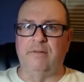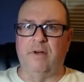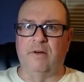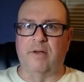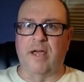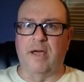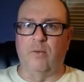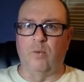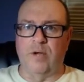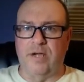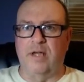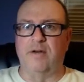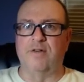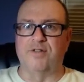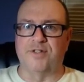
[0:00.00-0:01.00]
Okay, we
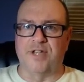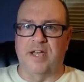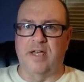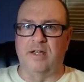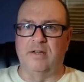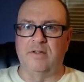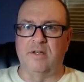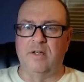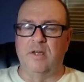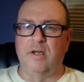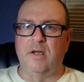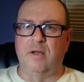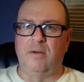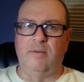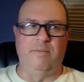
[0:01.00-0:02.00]
understand.
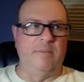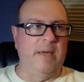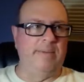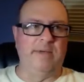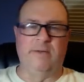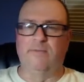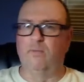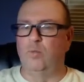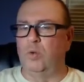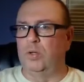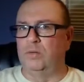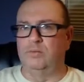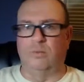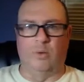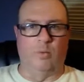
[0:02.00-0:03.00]
Maybe even
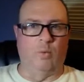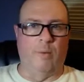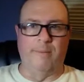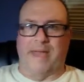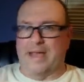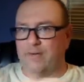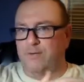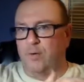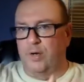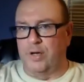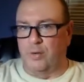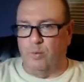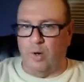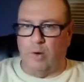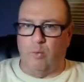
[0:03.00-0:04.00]
we'll make it for
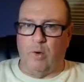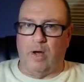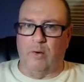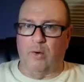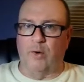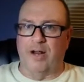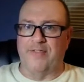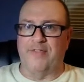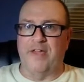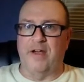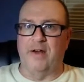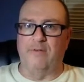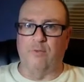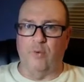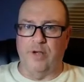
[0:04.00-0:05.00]
you while we're right
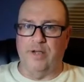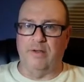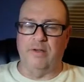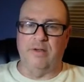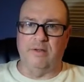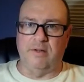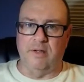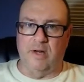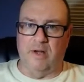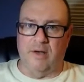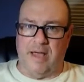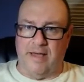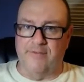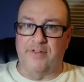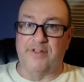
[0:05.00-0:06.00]
there if we
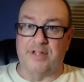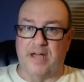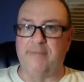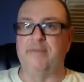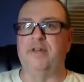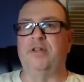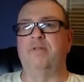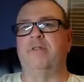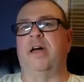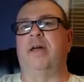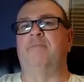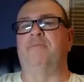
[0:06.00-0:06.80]
have the time to do that.